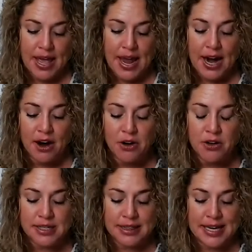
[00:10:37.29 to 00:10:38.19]

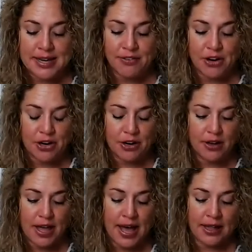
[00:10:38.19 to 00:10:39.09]
Harold Lever,
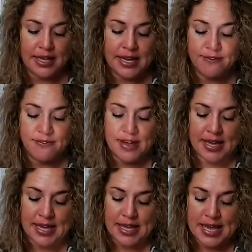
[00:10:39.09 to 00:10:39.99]
L E
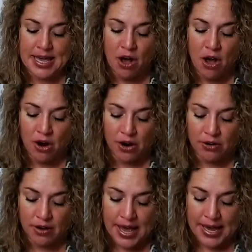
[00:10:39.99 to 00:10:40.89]
V E
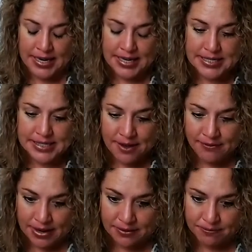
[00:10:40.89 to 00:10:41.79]
R
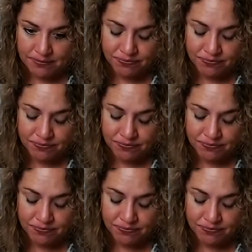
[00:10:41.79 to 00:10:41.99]
87.